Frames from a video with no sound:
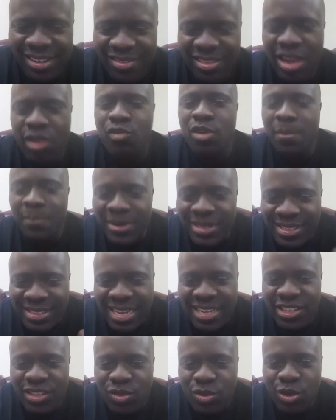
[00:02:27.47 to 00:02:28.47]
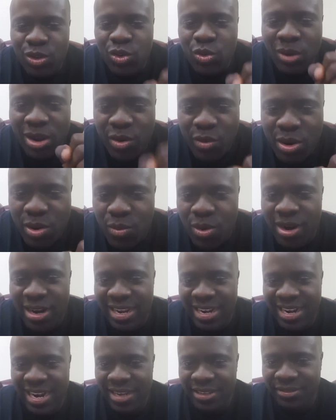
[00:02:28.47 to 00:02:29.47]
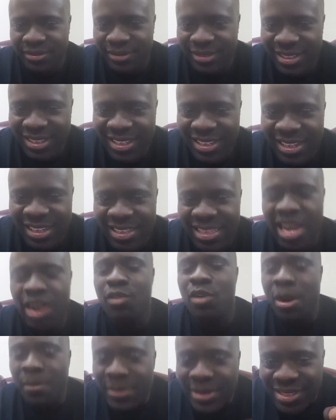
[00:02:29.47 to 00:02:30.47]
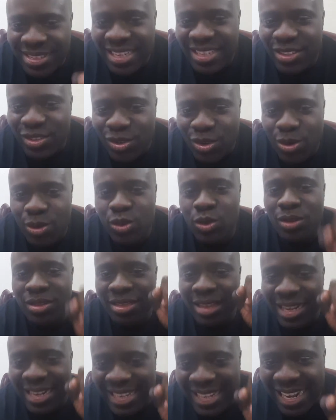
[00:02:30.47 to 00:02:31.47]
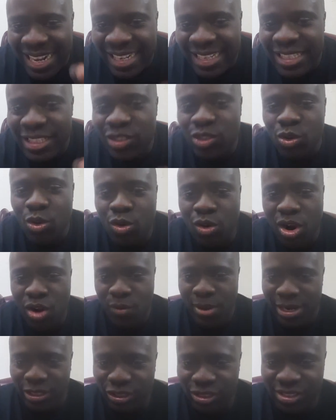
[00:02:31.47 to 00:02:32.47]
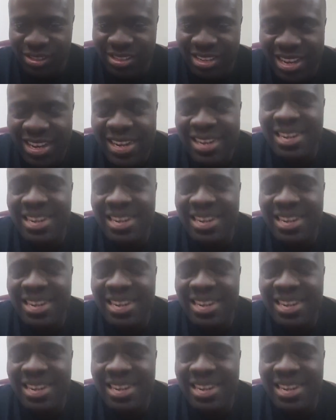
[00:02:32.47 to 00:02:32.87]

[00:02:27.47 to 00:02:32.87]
That represents those who are doing well in life. That represents those who think they are so-called righteous.